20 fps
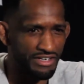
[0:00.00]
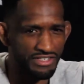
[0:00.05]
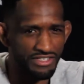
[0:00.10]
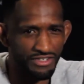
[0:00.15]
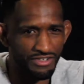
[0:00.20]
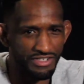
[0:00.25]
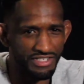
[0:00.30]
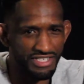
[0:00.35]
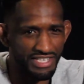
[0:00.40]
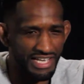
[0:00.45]

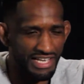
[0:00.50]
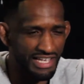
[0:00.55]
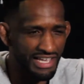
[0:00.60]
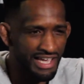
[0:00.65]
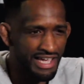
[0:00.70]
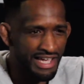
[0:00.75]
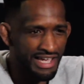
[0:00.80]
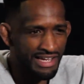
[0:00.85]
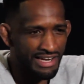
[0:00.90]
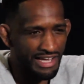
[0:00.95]
So it's like,
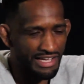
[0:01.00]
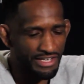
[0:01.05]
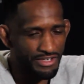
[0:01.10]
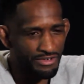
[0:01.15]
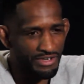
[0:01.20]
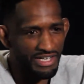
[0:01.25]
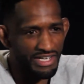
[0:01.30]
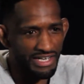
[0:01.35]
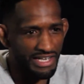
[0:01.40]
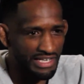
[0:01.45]
you
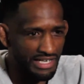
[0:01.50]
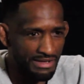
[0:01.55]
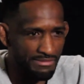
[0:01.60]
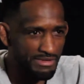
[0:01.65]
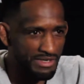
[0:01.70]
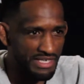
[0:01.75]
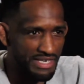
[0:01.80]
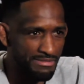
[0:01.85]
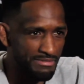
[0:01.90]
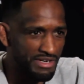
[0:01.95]
know what? Like, give
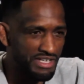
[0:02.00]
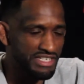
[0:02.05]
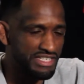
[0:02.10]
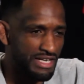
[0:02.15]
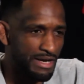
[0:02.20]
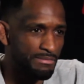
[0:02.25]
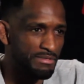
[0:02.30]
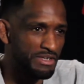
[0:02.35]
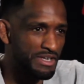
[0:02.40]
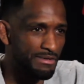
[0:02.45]
me these
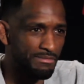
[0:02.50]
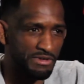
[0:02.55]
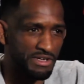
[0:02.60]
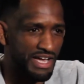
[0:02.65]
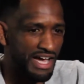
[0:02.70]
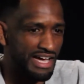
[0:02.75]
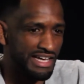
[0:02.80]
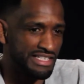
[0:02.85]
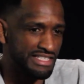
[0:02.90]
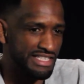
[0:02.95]
up and coming
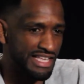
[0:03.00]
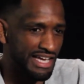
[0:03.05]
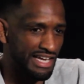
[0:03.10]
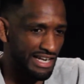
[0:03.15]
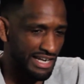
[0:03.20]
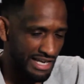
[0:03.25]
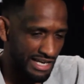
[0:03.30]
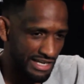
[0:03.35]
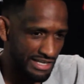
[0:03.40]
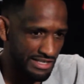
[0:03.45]
guys
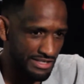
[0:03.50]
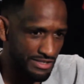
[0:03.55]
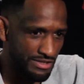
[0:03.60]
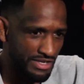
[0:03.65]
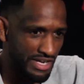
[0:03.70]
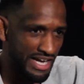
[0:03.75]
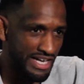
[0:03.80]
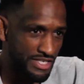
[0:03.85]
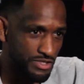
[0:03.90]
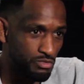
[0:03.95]
that, like, you
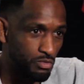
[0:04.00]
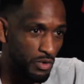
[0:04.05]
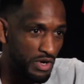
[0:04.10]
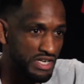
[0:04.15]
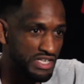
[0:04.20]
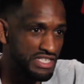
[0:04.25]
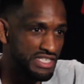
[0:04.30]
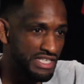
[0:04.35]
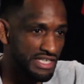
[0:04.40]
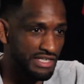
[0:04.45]
guys
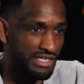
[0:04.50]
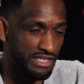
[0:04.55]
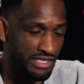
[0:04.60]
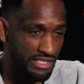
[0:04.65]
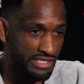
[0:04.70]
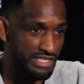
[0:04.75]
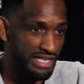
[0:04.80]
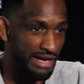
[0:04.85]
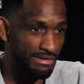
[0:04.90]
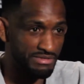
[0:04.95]
want to see in
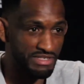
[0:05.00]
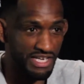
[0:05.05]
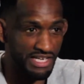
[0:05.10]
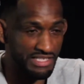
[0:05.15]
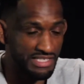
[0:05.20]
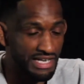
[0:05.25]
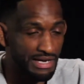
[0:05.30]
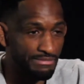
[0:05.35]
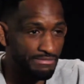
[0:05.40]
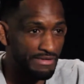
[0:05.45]
the top
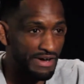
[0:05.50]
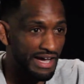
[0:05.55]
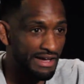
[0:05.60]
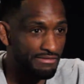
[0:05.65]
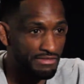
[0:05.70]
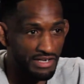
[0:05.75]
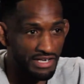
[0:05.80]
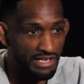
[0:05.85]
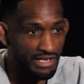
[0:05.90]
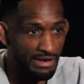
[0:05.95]
10, top
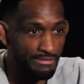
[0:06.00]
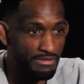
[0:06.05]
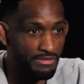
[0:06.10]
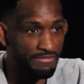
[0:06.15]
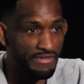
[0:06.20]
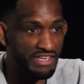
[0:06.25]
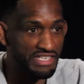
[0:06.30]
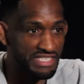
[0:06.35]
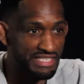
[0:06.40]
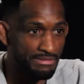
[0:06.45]
5, and let me
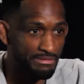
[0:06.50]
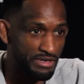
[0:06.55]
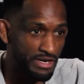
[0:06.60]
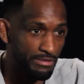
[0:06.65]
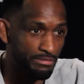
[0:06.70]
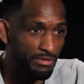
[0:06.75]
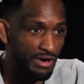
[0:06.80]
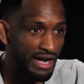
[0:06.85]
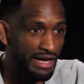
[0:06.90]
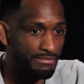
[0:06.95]
face them in their
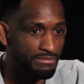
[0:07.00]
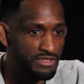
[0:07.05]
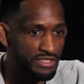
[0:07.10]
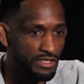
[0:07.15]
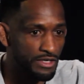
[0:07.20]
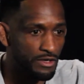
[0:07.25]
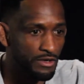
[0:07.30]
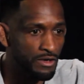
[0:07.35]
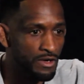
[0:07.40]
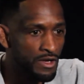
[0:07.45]
prime.
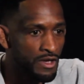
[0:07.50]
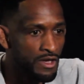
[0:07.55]
So